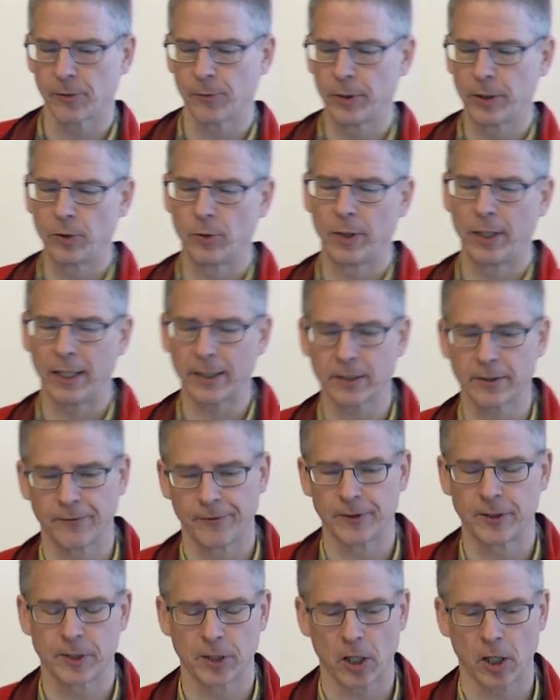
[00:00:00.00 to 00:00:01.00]
So we do
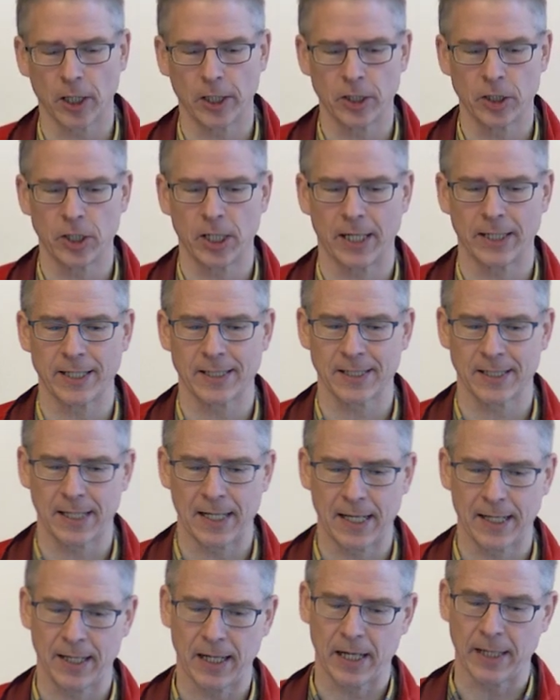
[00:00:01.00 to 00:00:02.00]
electrophysiology on
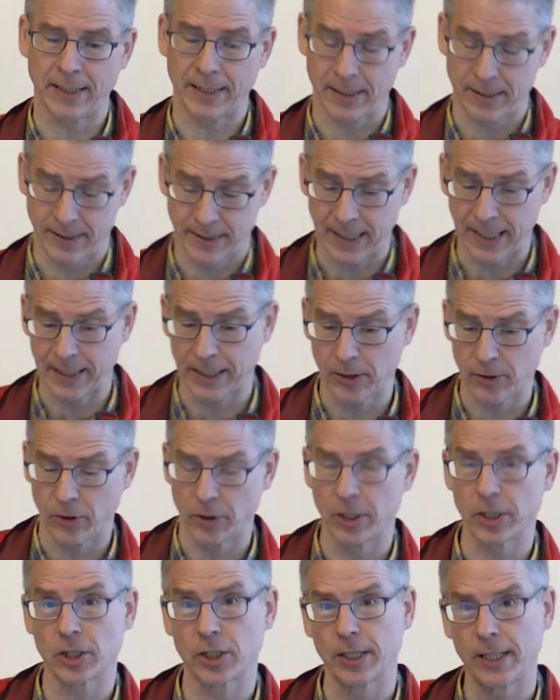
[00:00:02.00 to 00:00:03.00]
a, on a standard
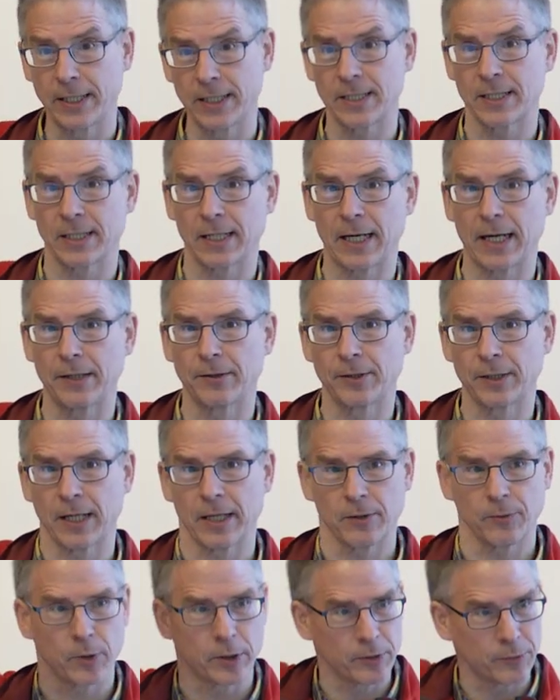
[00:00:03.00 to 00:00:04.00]
condition in a slice. In
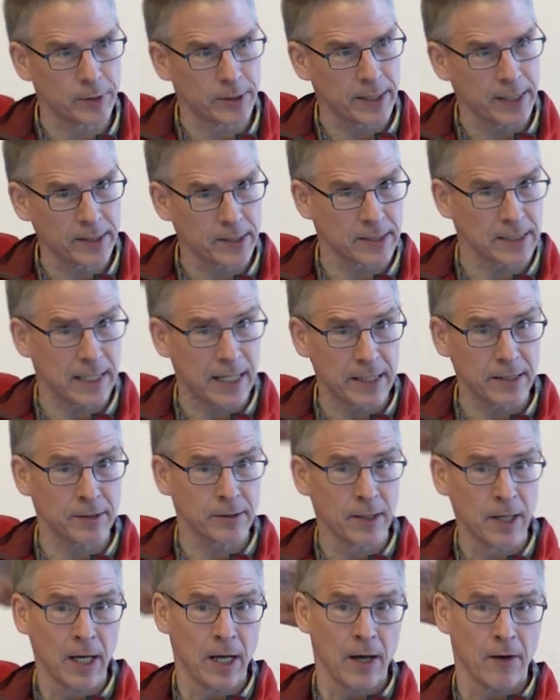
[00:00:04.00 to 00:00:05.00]
other words, we take
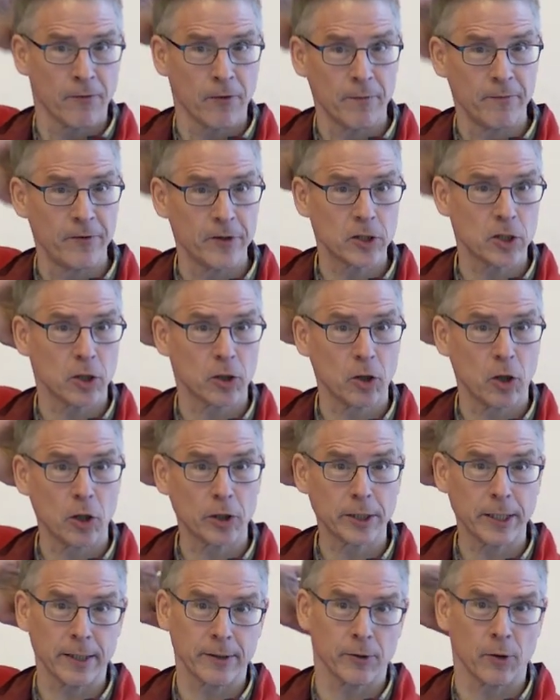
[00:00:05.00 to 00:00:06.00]
slice from visual
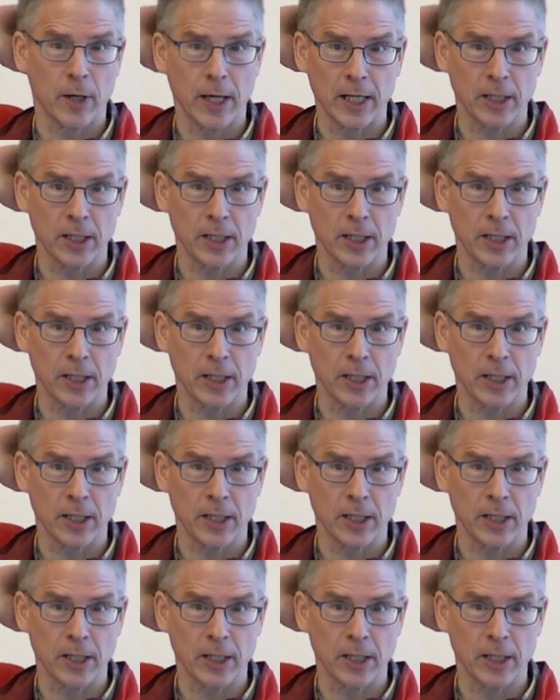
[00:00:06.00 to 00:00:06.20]
cortex or